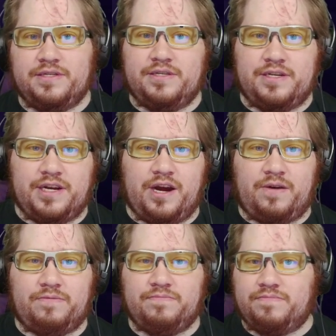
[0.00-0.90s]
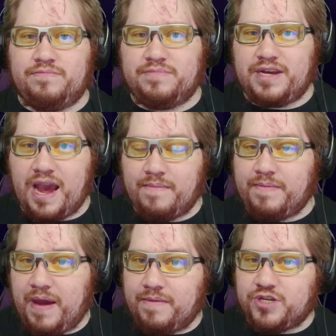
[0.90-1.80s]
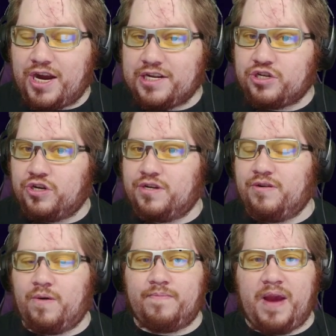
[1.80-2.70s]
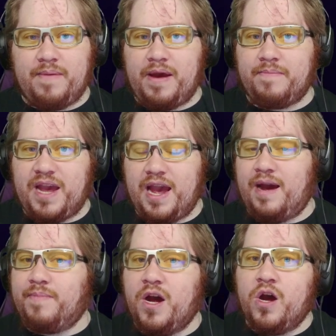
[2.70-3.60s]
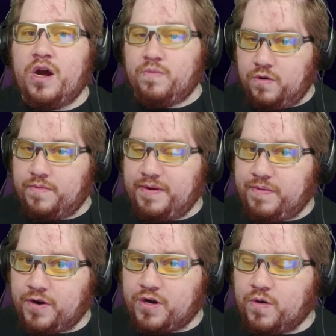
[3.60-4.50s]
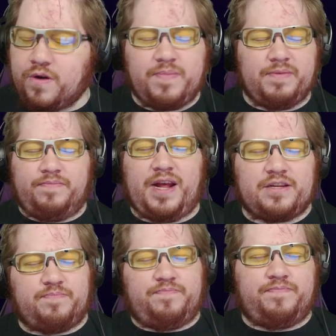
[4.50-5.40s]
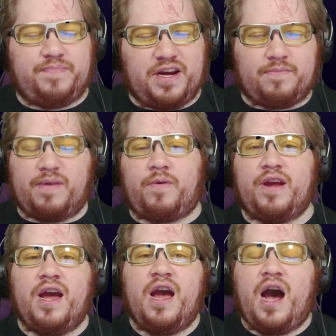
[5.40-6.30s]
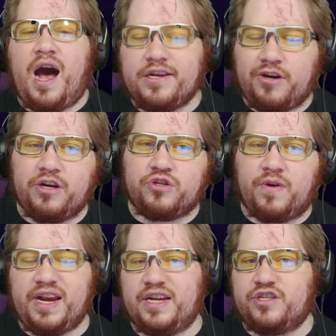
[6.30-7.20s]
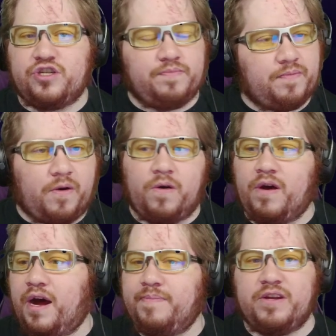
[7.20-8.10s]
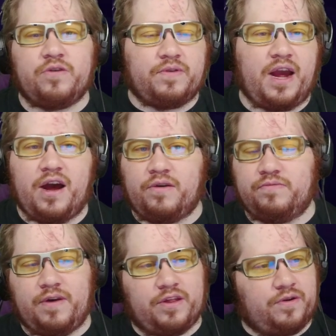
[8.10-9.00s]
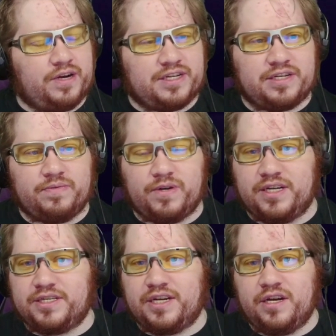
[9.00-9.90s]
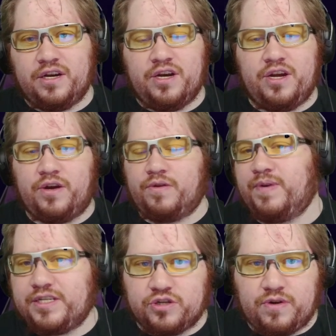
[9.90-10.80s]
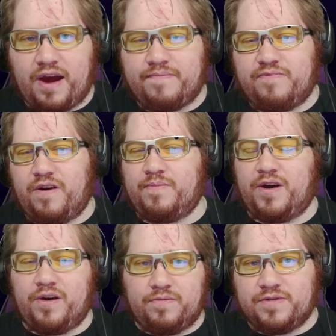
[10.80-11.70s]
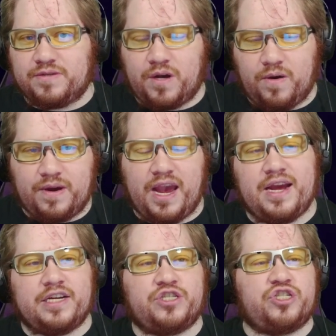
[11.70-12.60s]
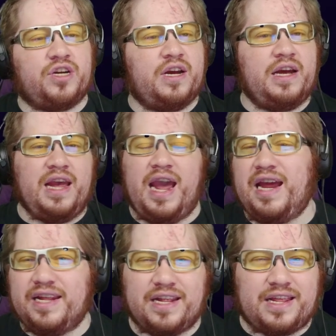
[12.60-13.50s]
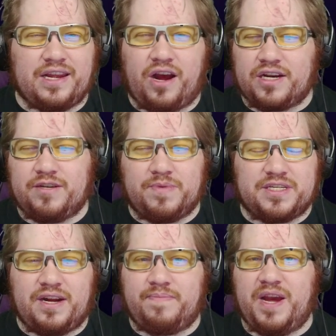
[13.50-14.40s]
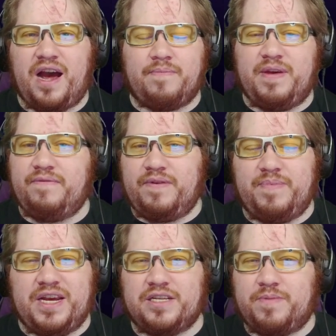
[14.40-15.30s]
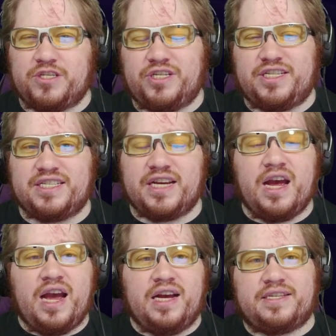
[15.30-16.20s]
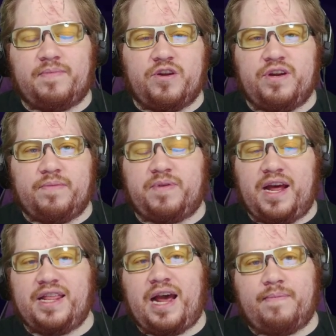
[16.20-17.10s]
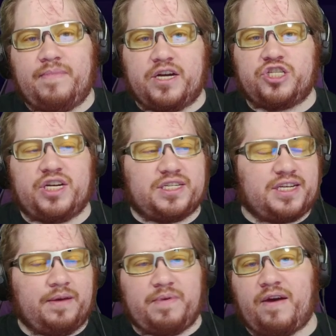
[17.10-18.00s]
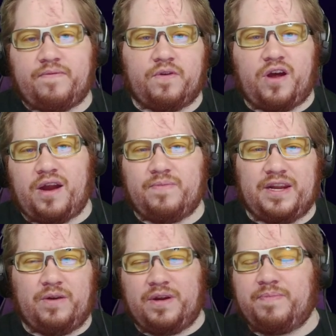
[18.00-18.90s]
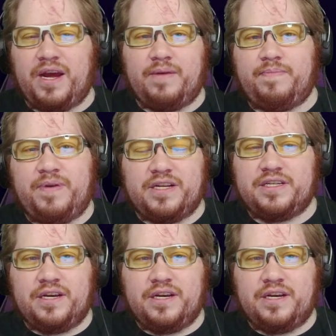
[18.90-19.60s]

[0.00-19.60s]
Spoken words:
You know, Cam the Bam Chancellor or Bam Bam Cam would be pretty cool, but that's beyond my point. I started enjoying it. Super Bowl up until now, whether it was the recent draft promo was okay-ish. Hated that they locked some of the stuff behind PvP, especially since as someone who didn't play that much and skipped out for a lot and really only played bits